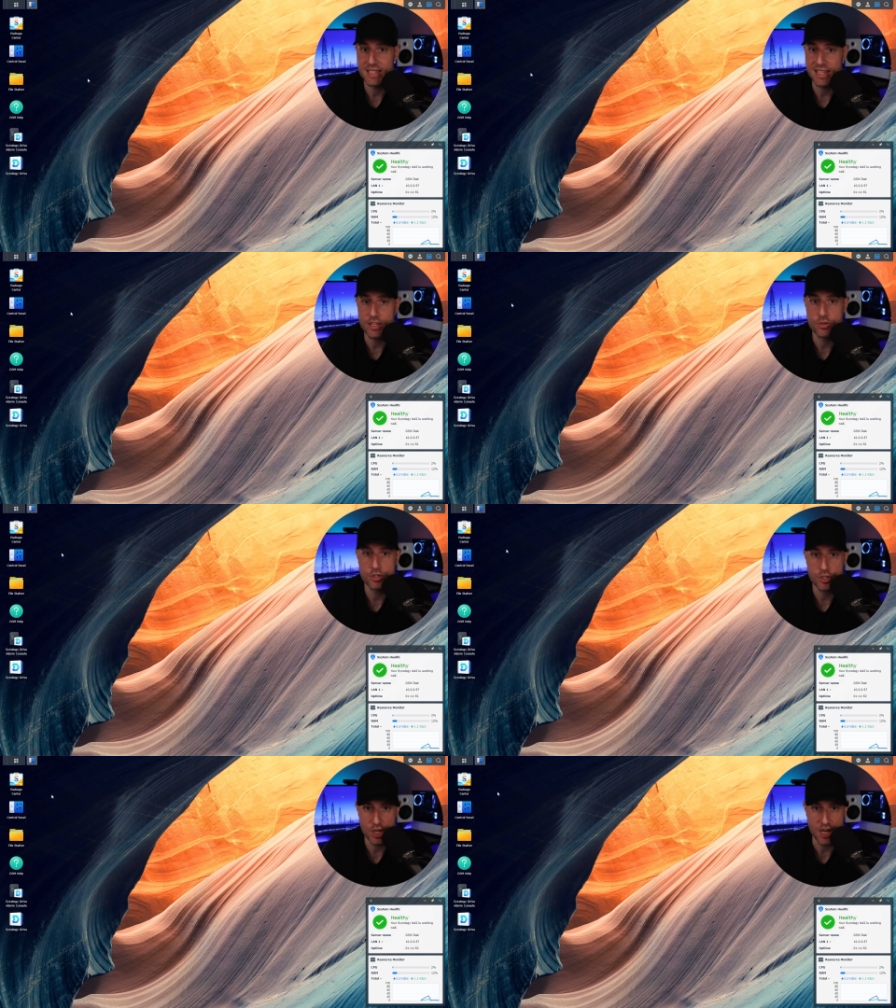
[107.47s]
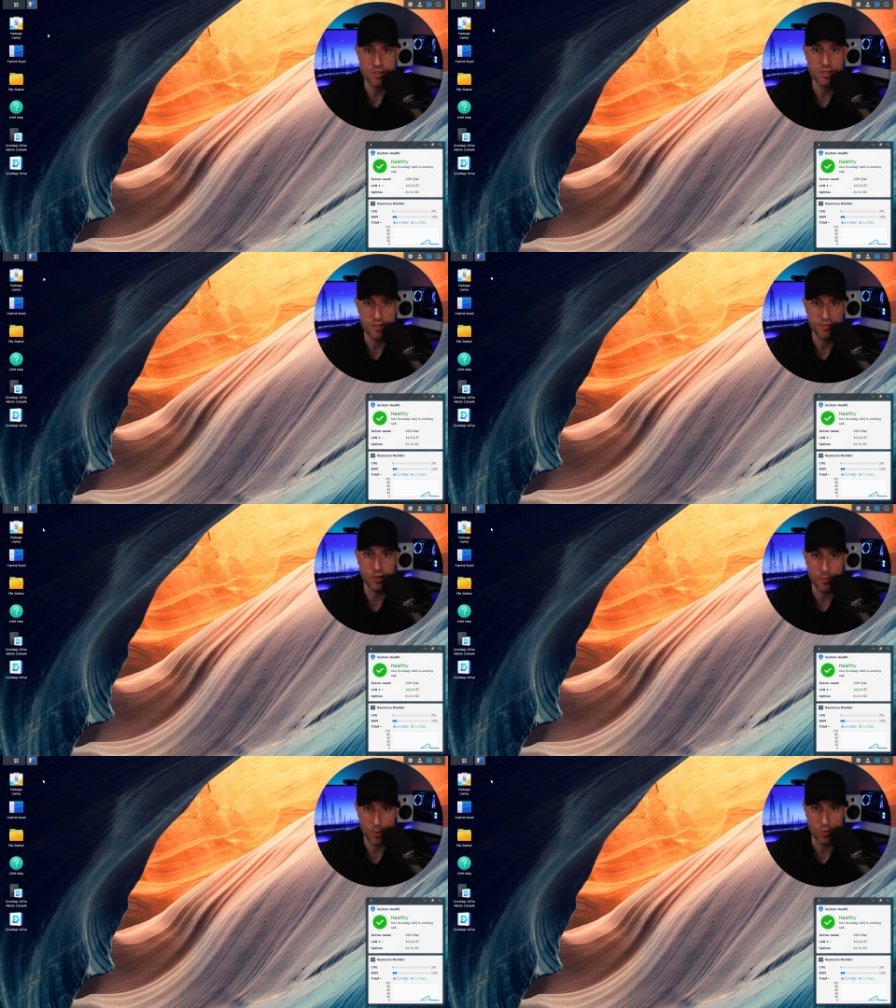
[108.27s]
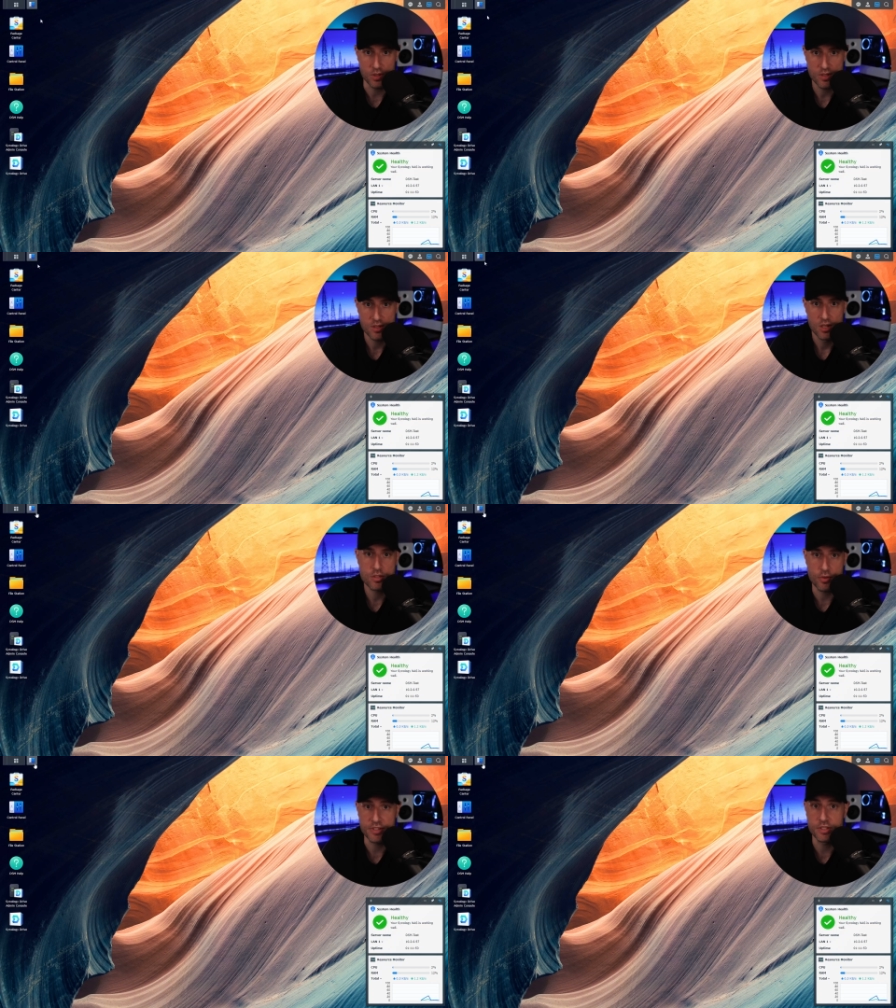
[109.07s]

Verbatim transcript: is that you should change the default ports. So